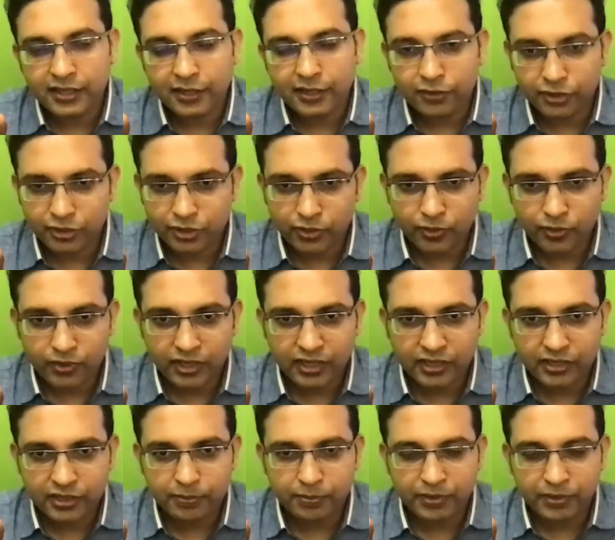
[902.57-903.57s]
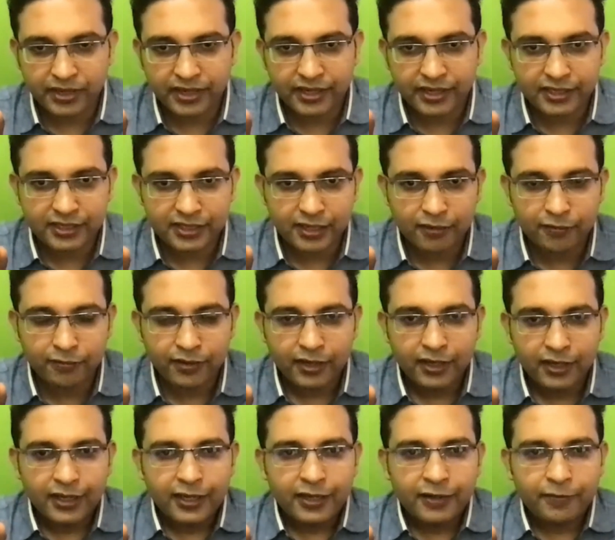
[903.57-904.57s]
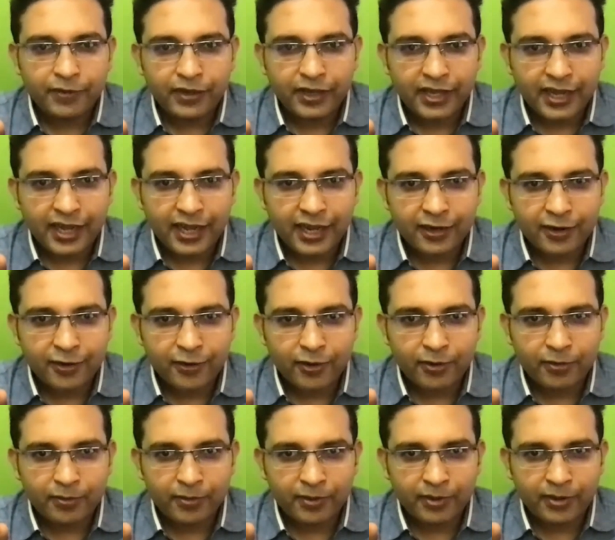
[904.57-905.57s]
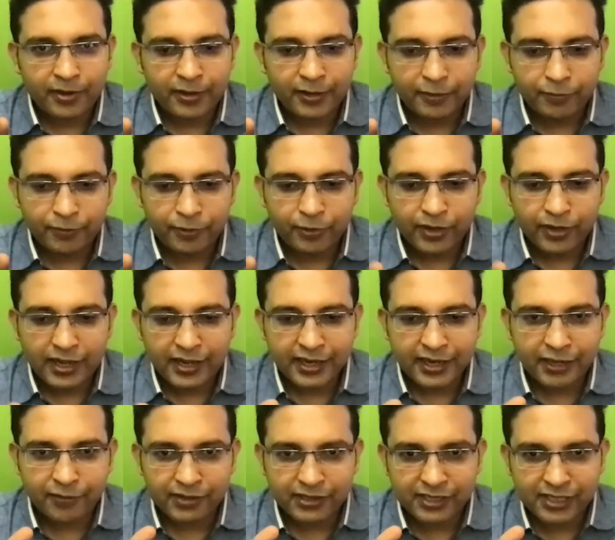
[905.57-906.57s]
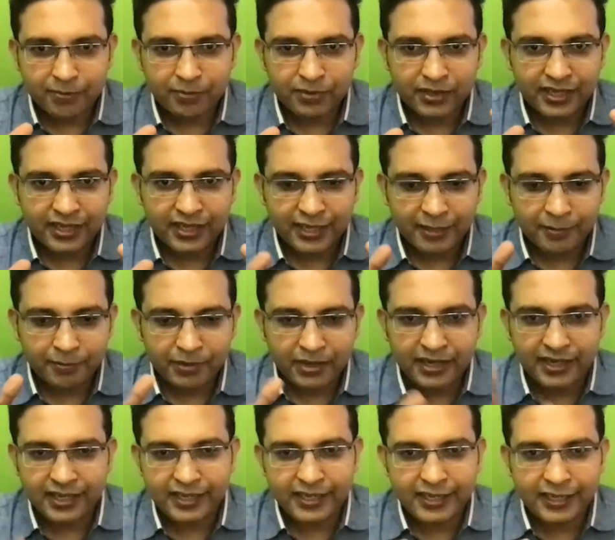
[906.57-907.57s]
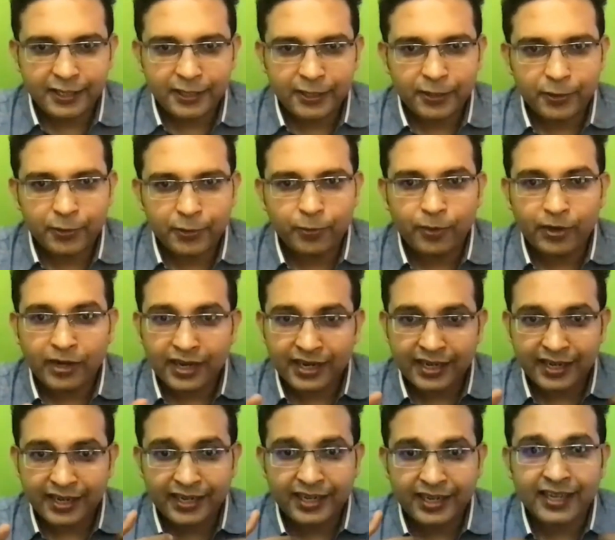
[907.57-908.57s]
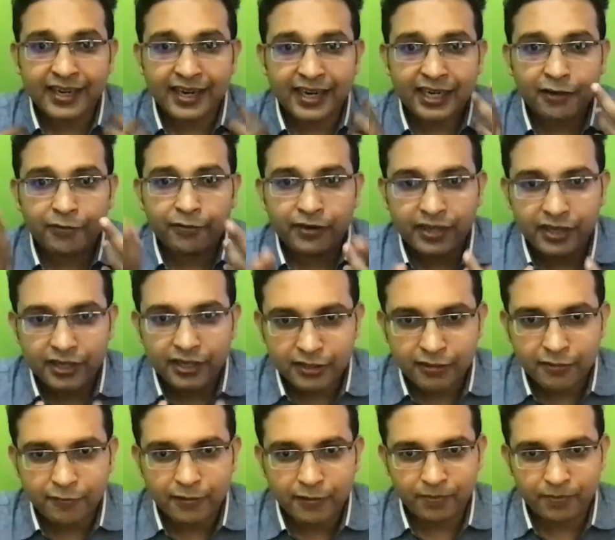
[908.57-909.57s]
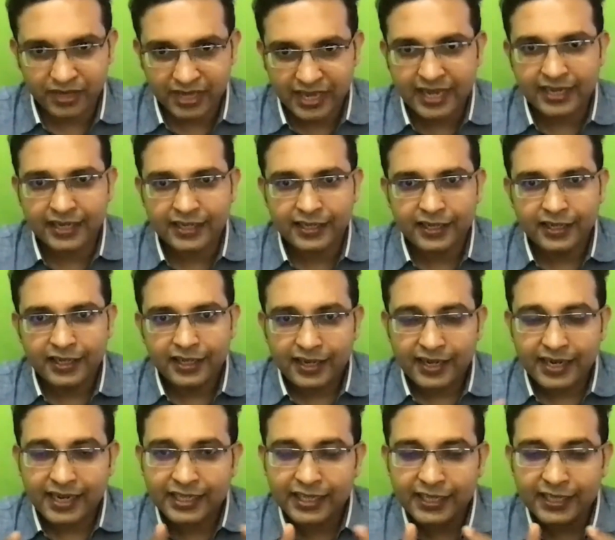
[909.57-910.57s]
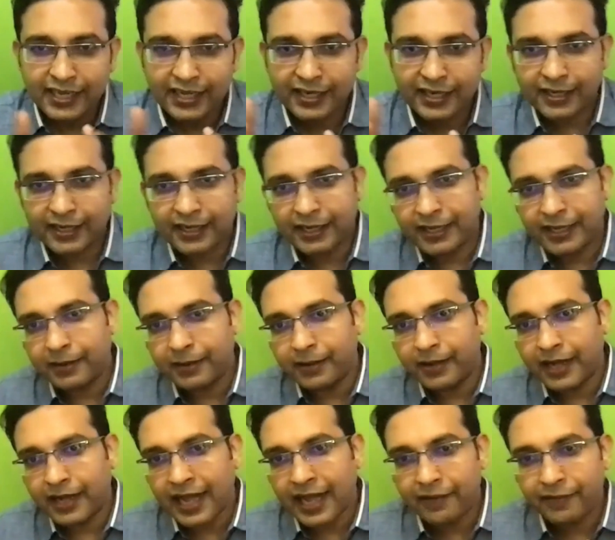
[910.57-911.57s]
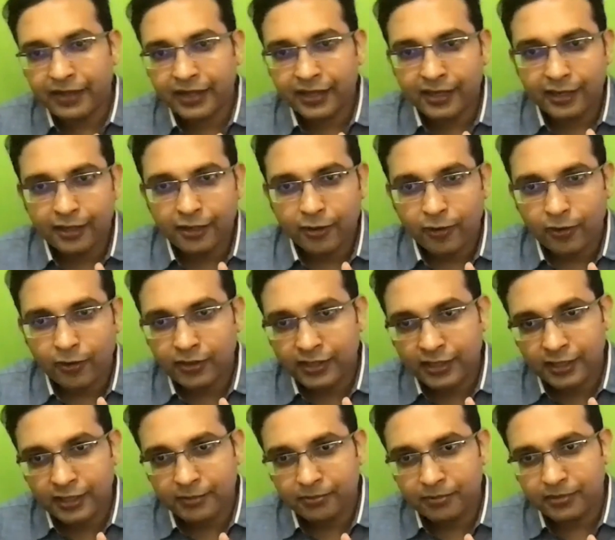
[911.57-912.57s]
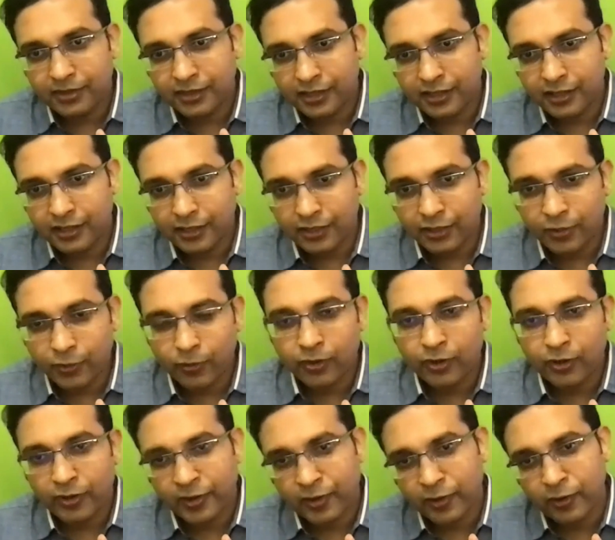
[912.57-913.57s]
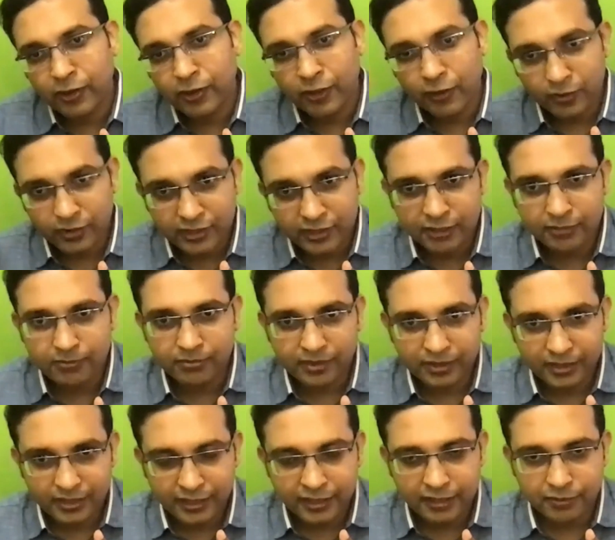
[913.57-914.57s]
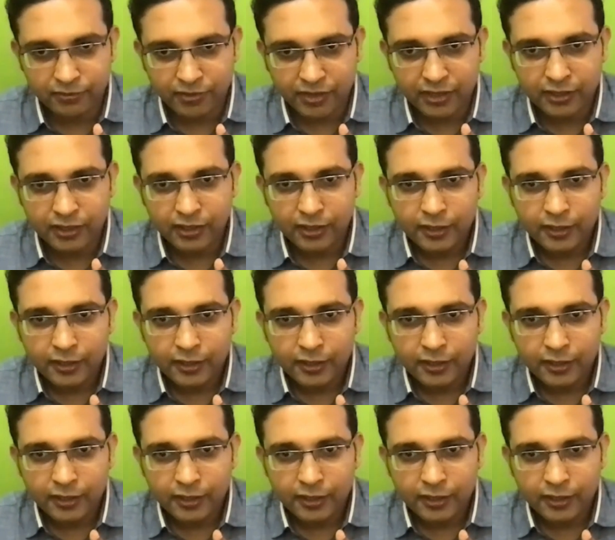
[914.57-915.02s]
our Stone Age period itself, we are not. If you are given something immediately, you are getting gratification from that rather than having a long-term goal or long-term reward.